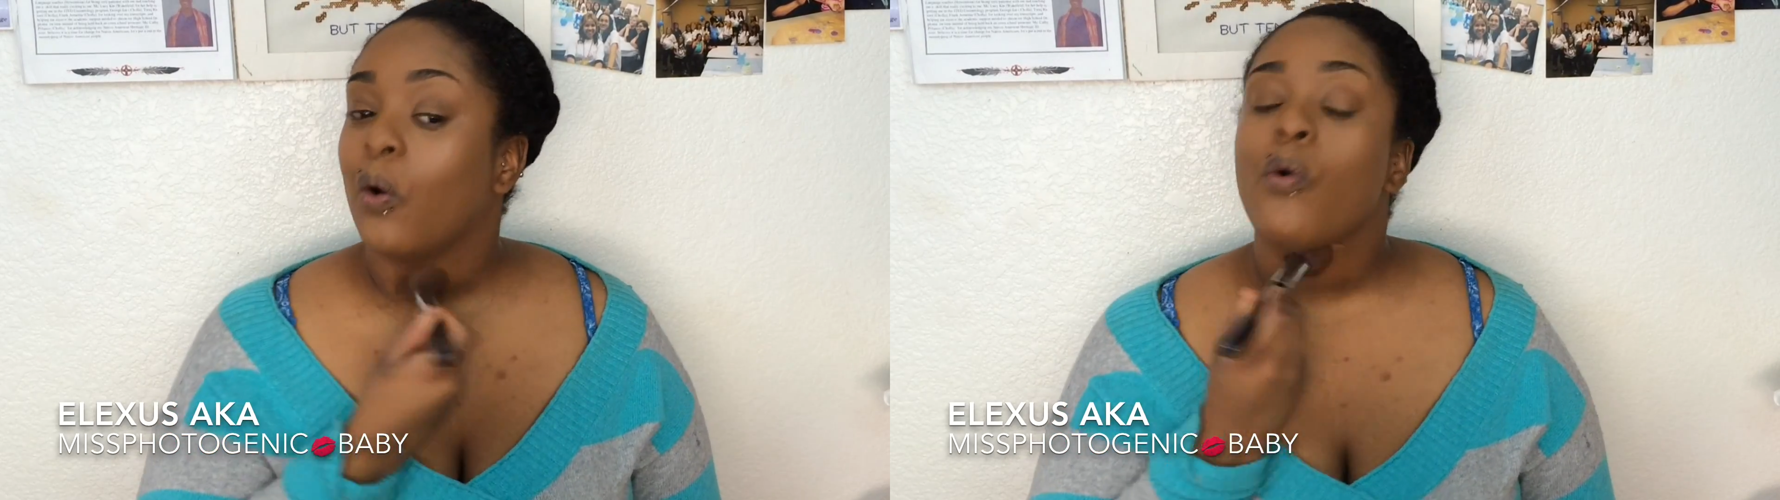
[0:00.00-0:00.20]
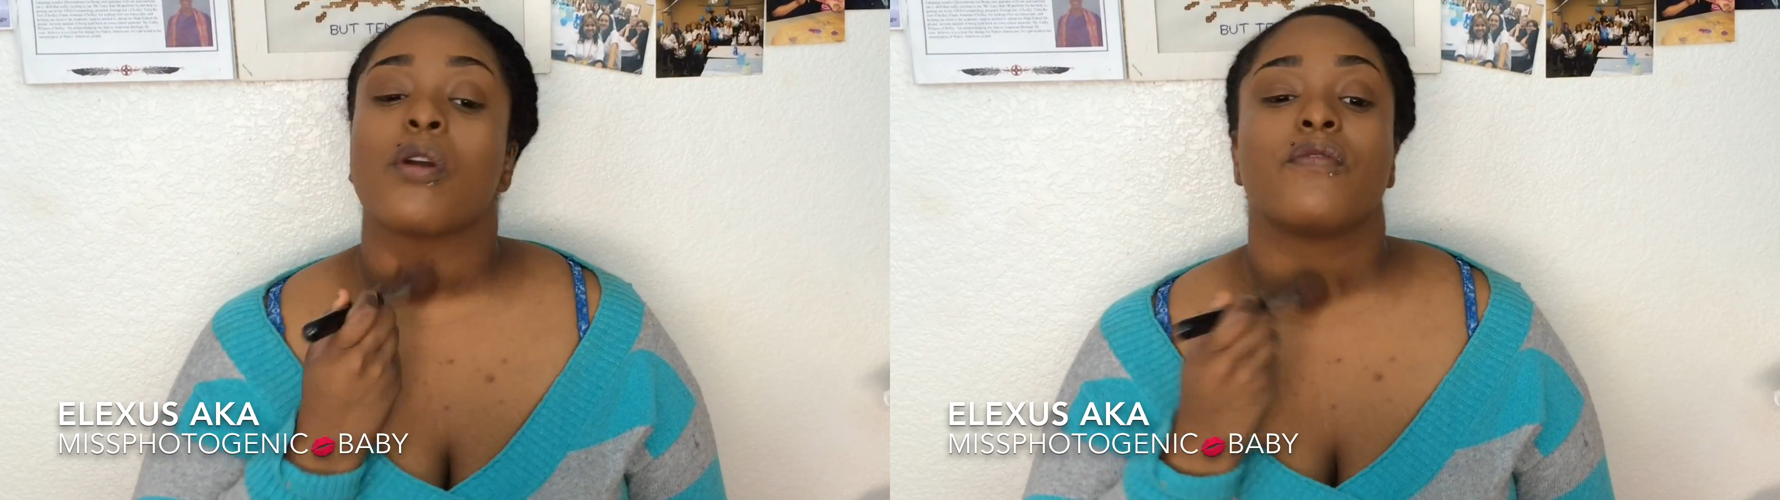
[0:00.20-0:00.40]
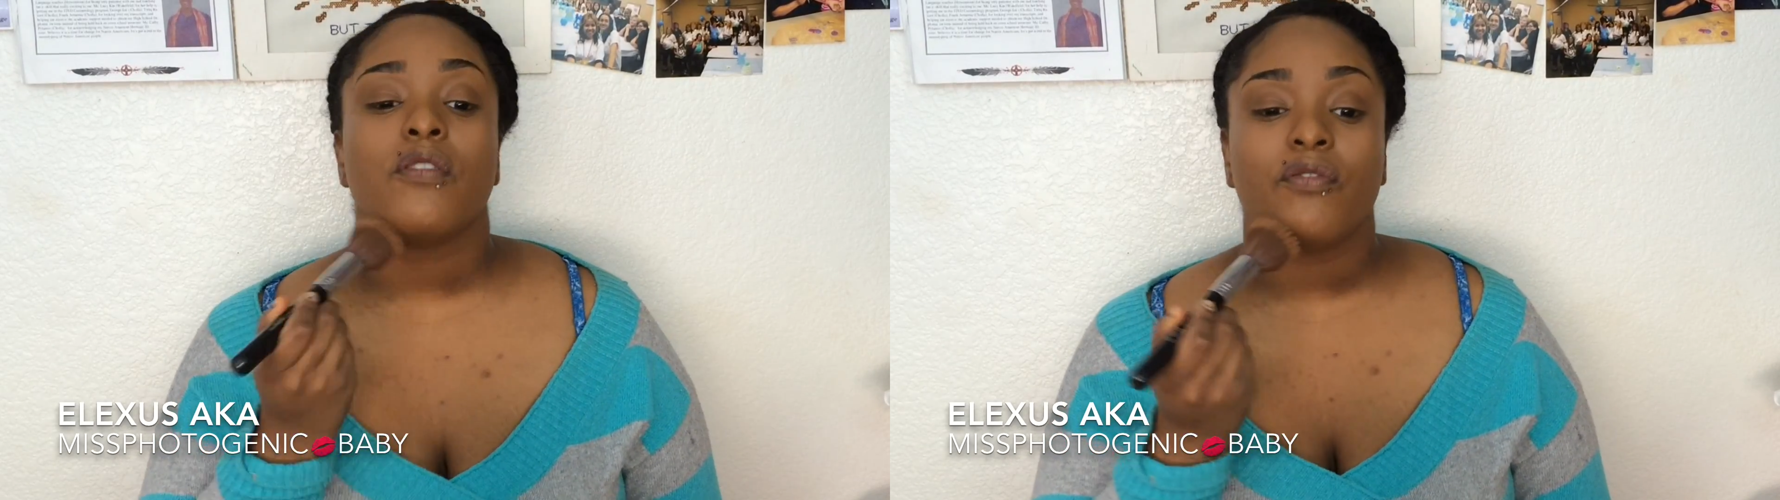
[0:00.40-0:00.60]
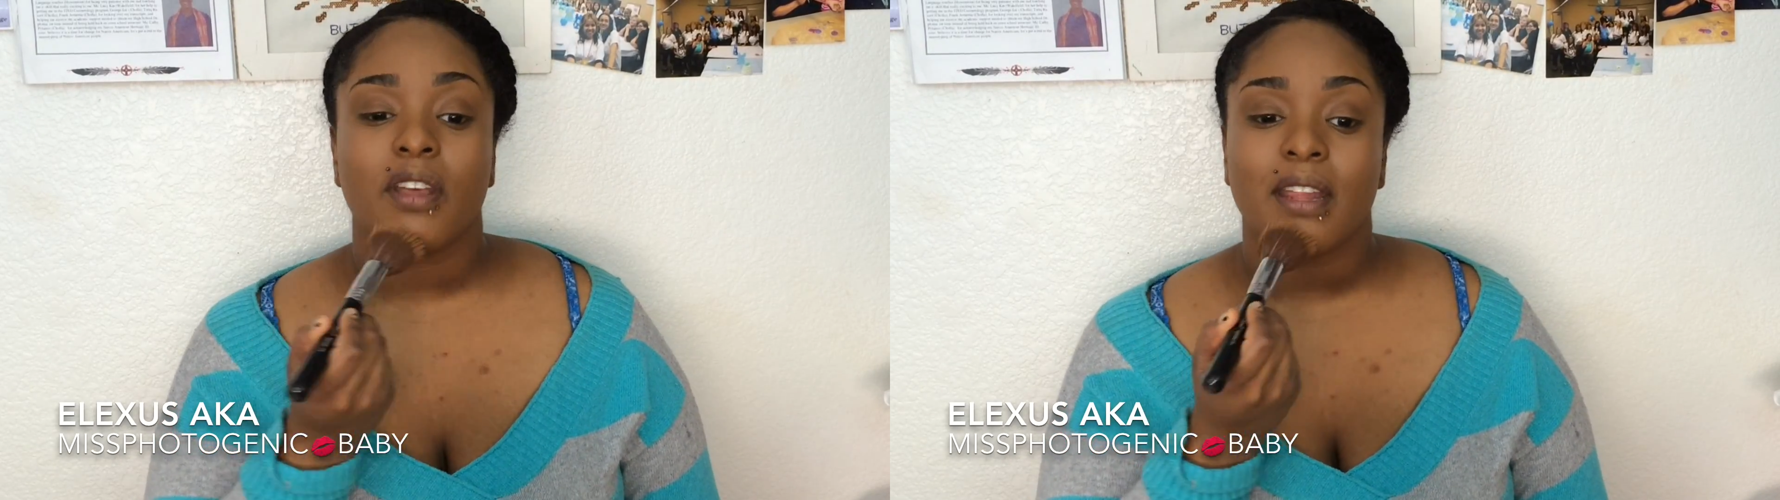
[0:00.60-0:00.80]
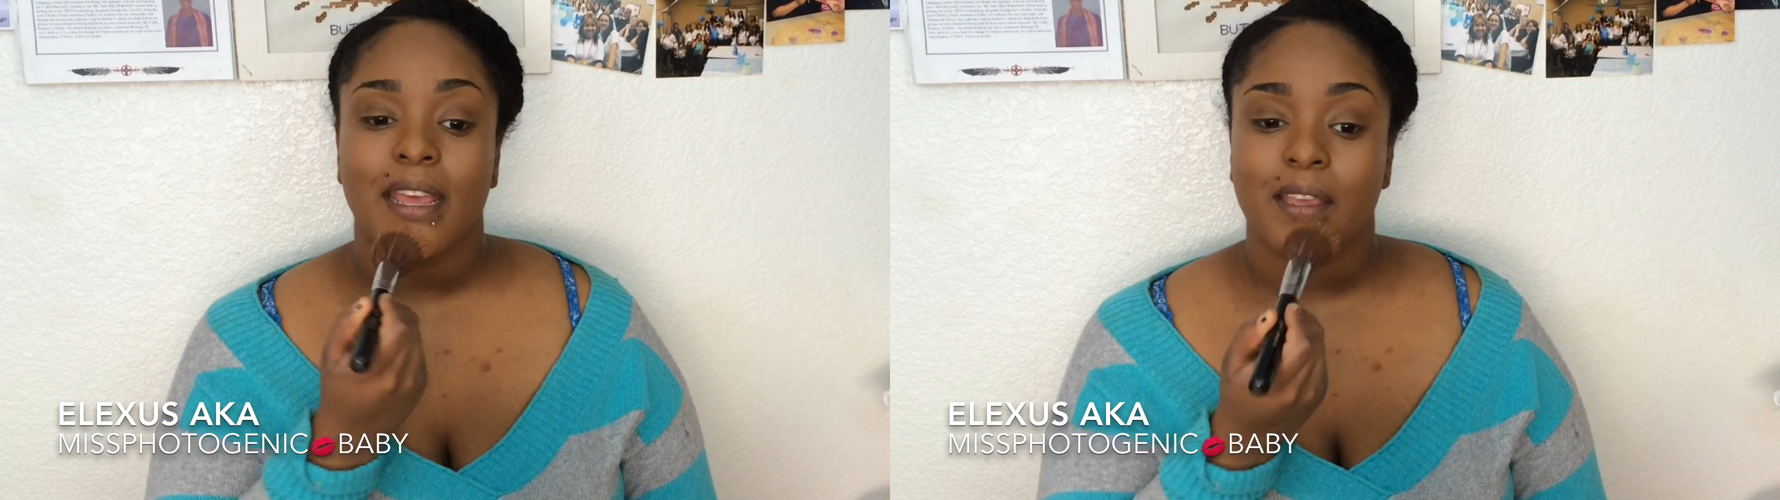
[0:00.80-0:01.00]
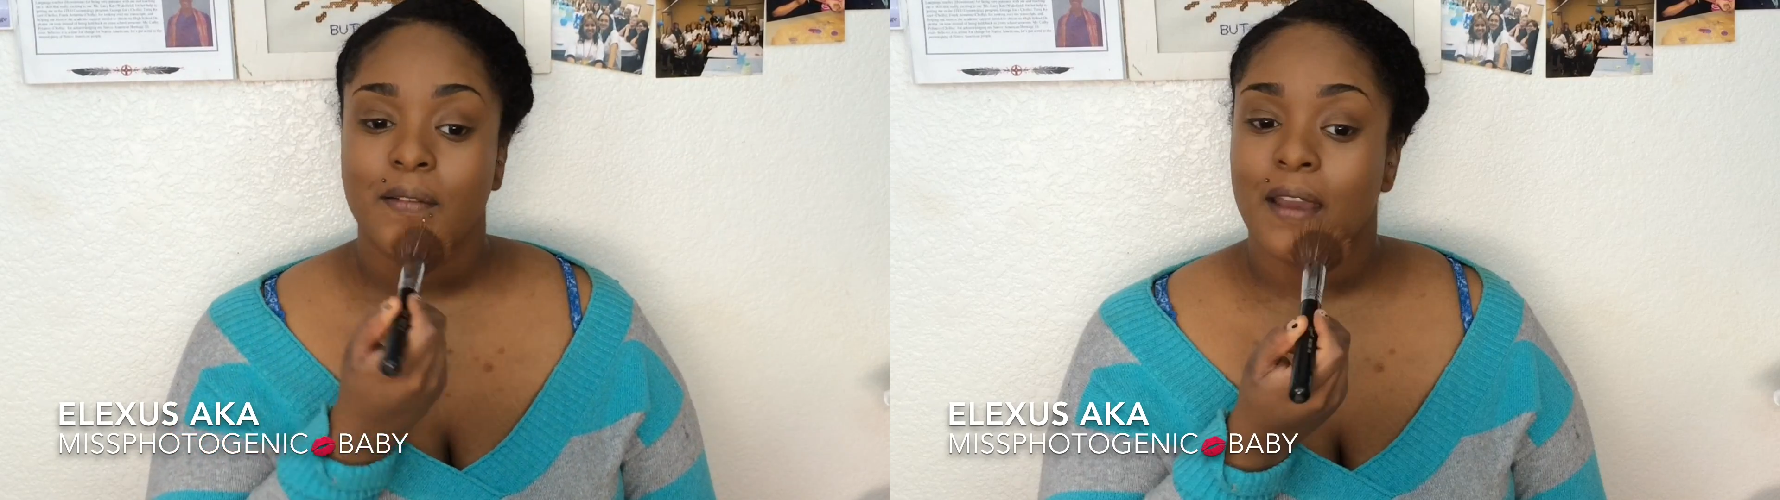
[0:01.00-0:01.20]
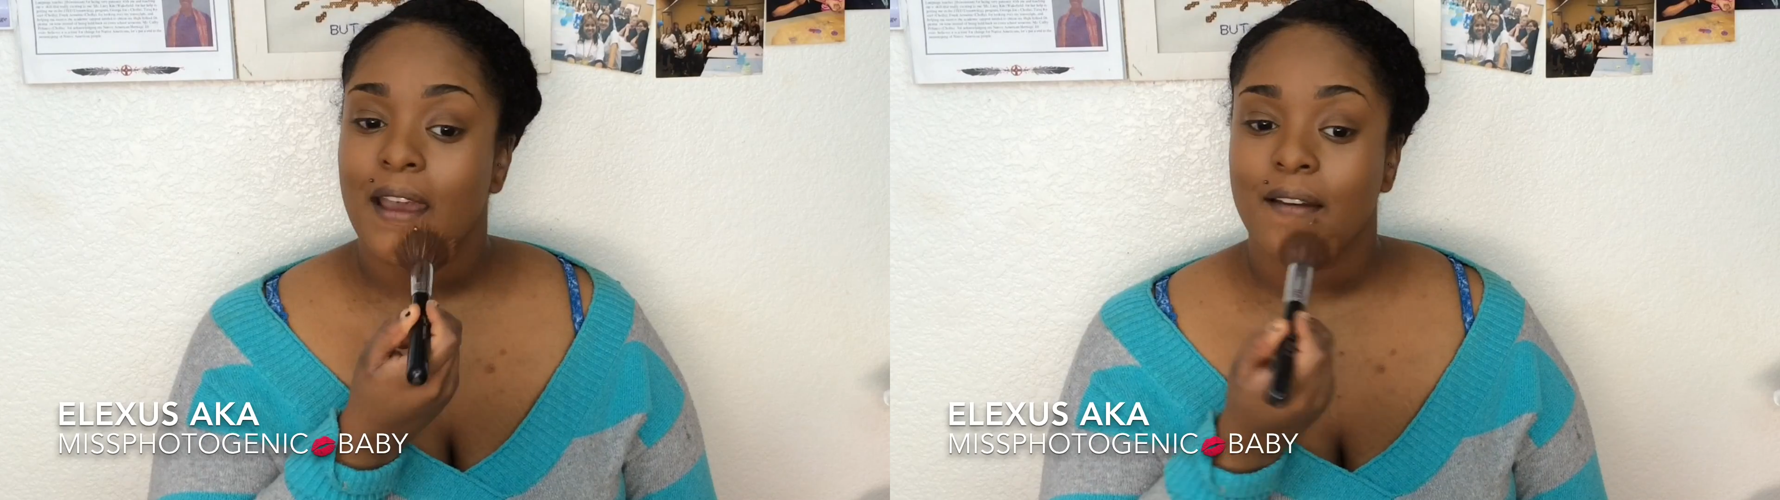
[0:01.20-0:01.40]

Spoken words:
Or if you feel like you